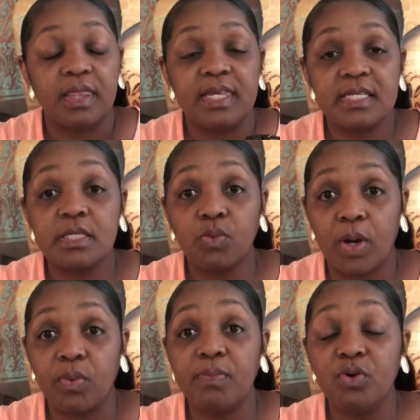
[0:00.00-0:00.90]
This is
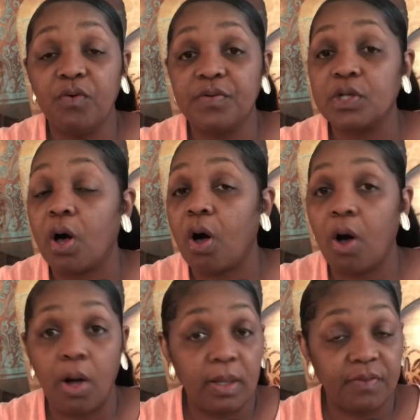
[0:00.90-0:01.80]
what removes
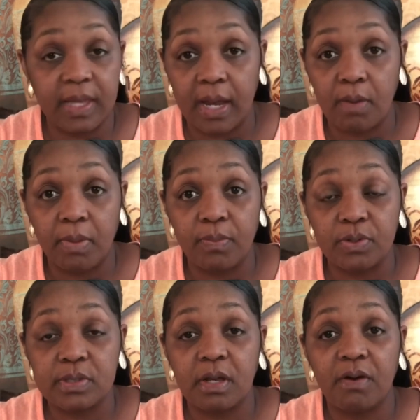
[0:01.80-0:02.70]
all of the air
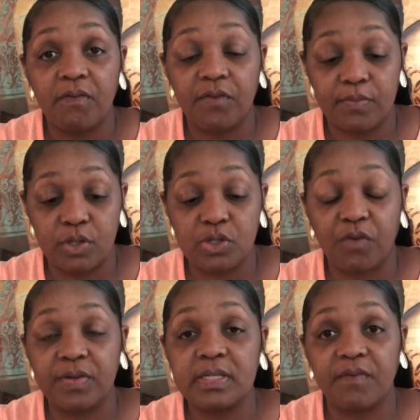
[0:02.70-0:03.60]
bubbles from your
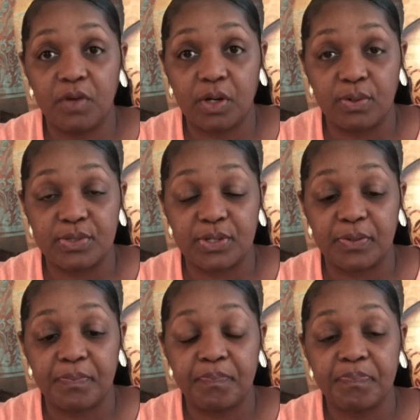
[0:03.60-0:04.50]
surface of your coaster.